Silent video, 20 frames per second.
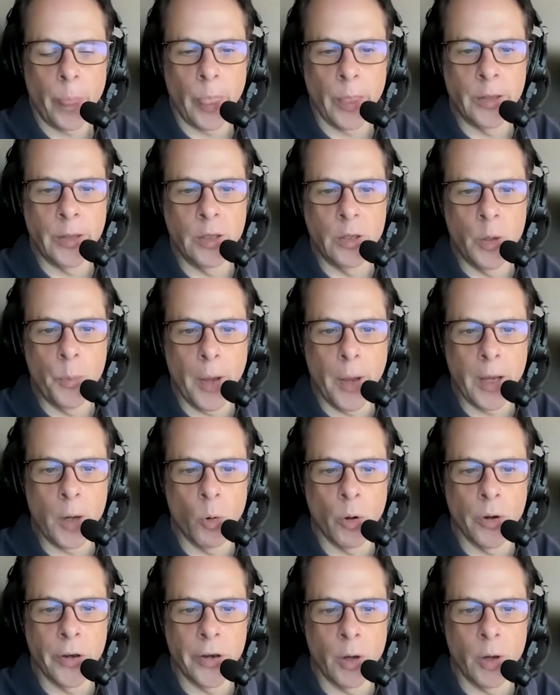you may
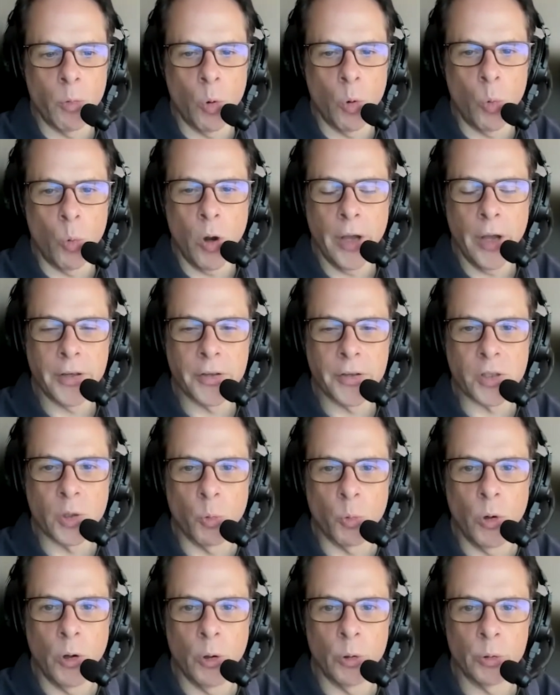wonder, well, why does the
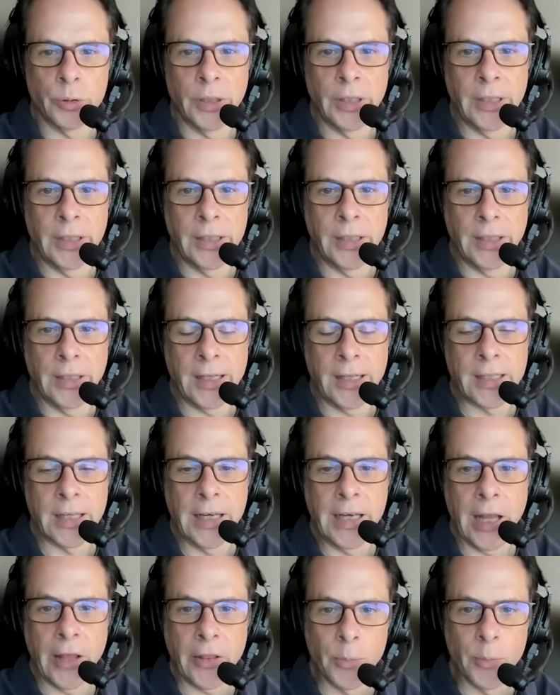world need yet
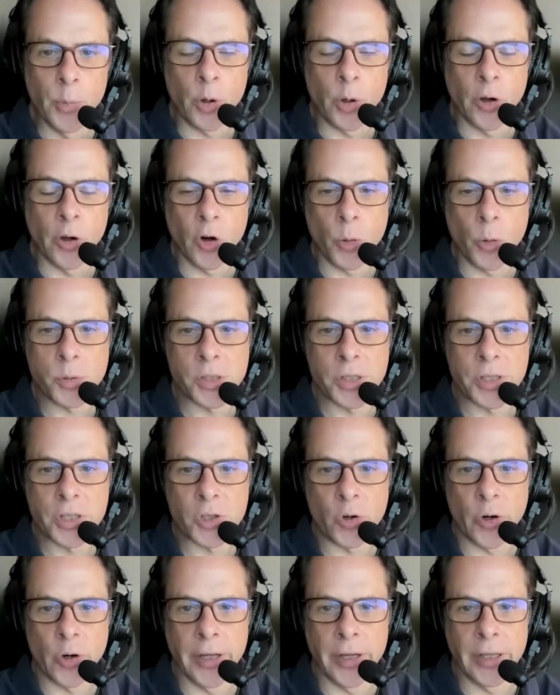another book on options
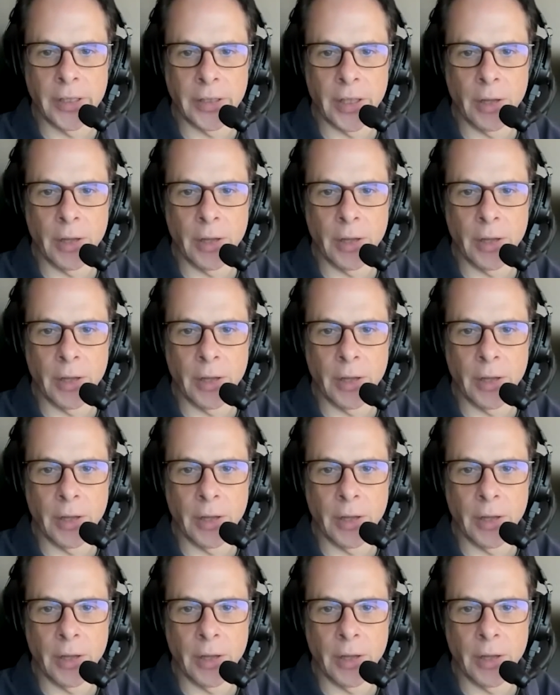trading?